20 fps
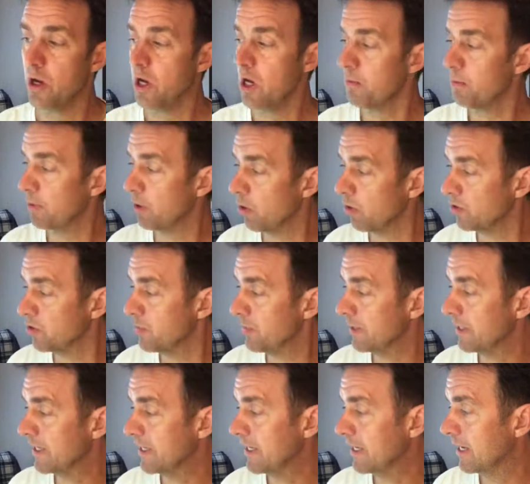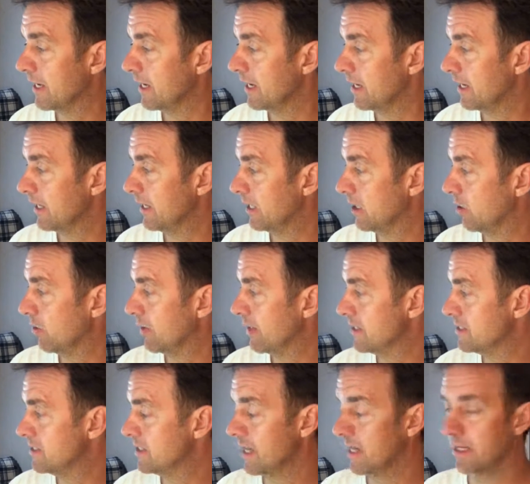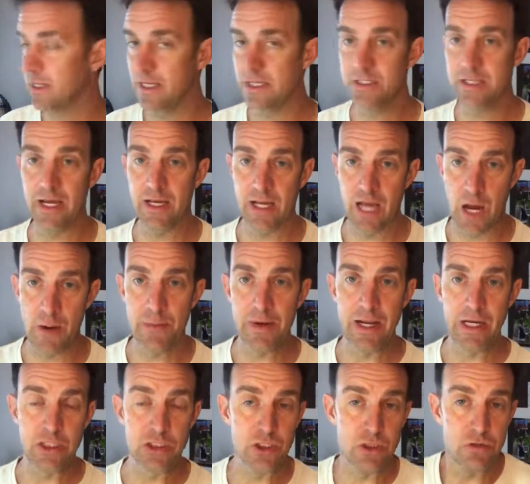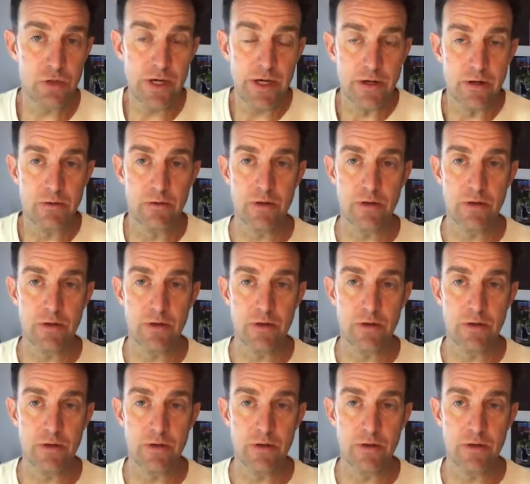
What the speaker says: But ultimately, it's that combination trade.